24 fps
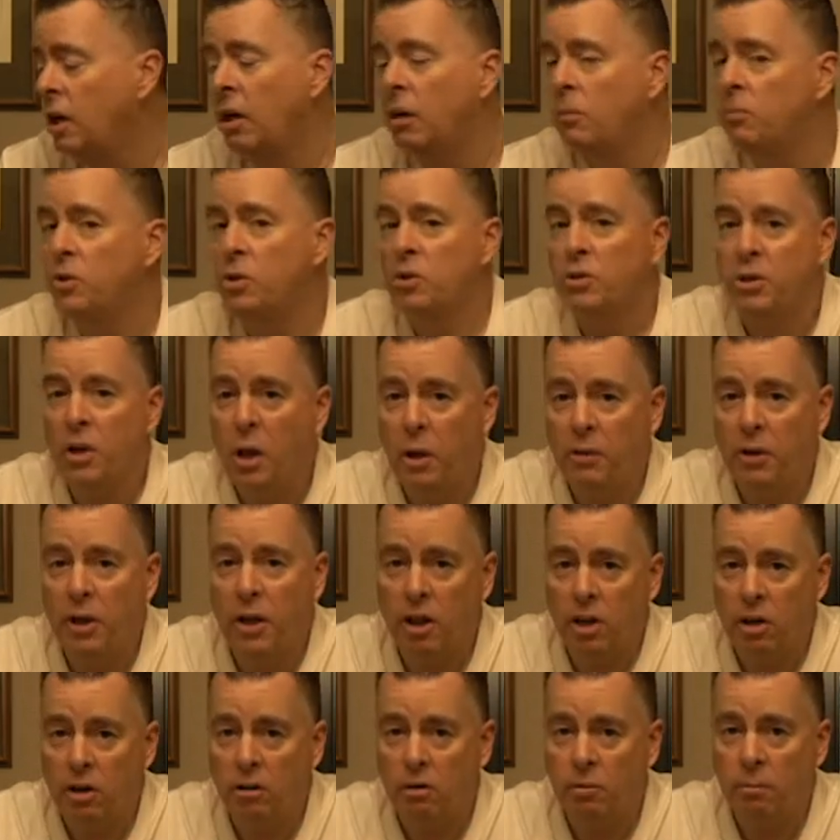There's nothing
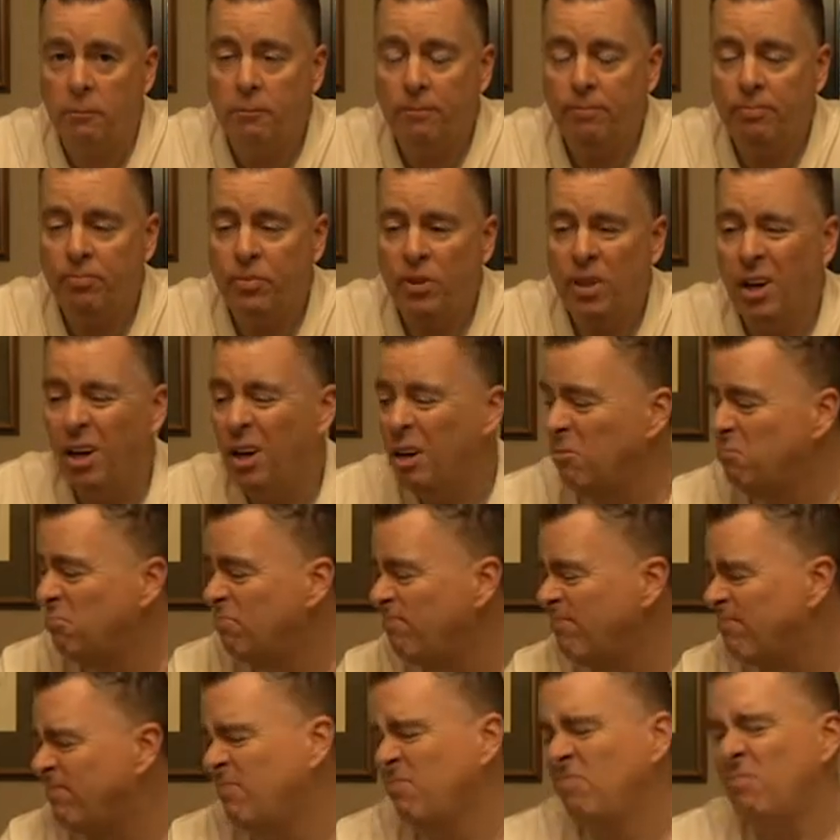here.
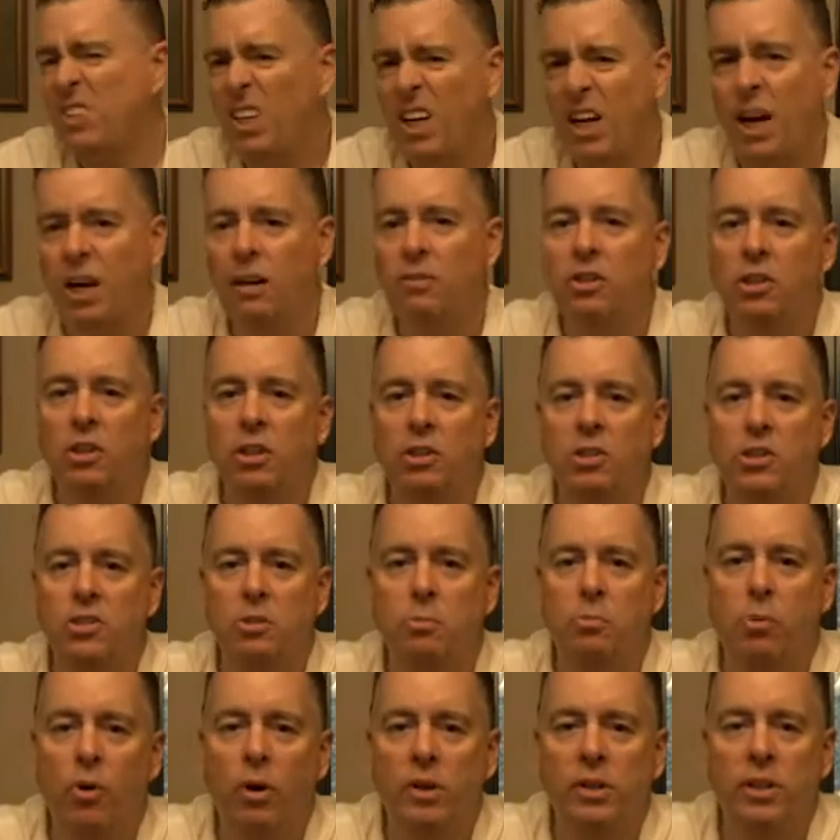Kind of a little
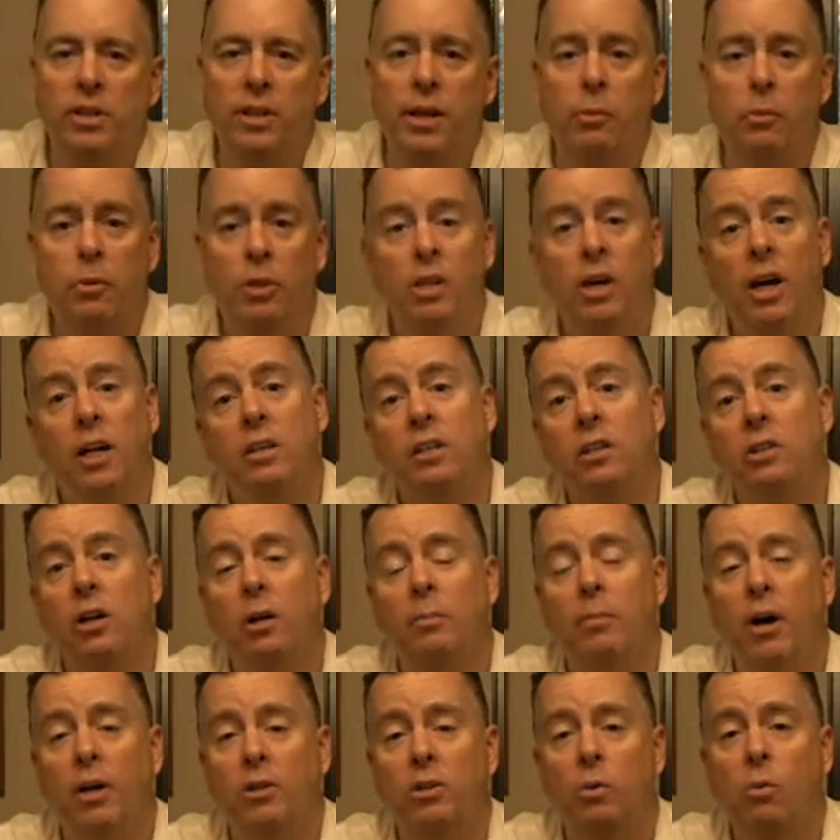disappointing. I would like to know
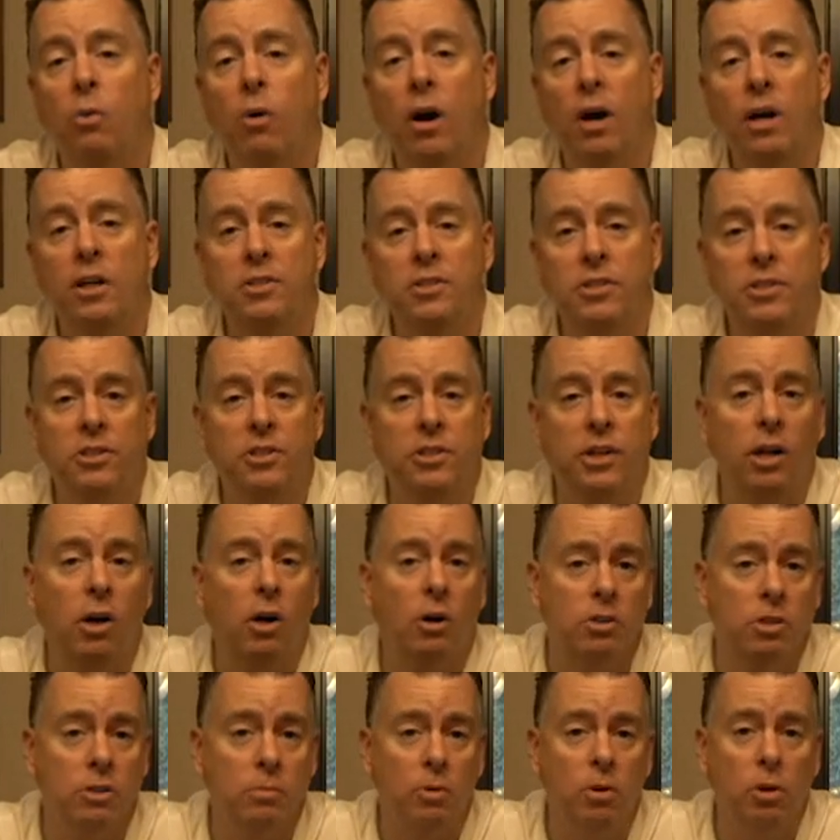about the wines, since they
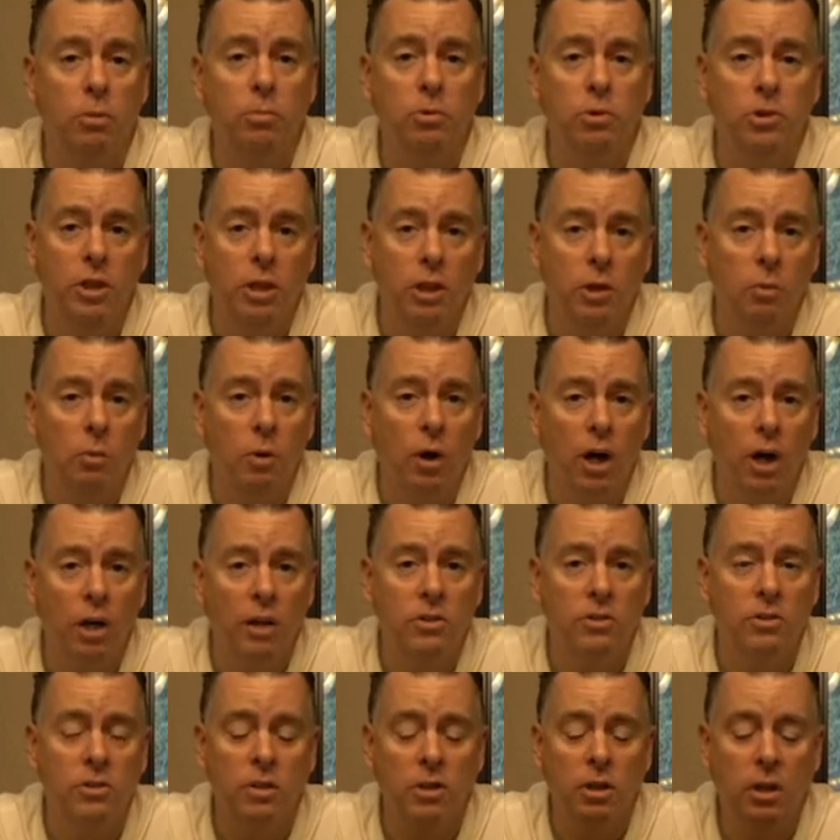are small boutique
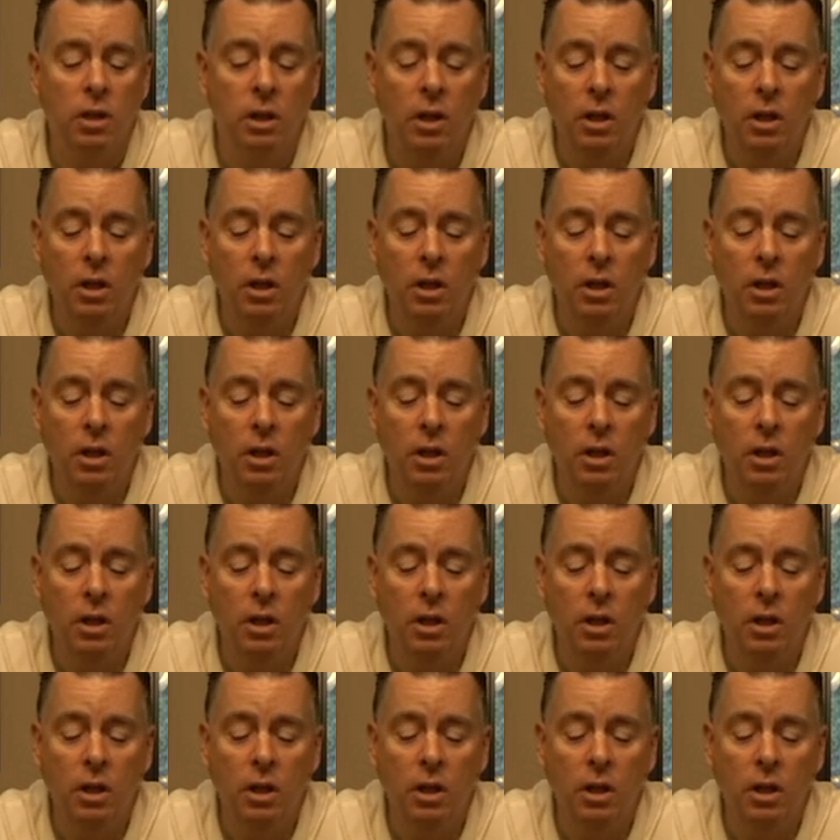wines.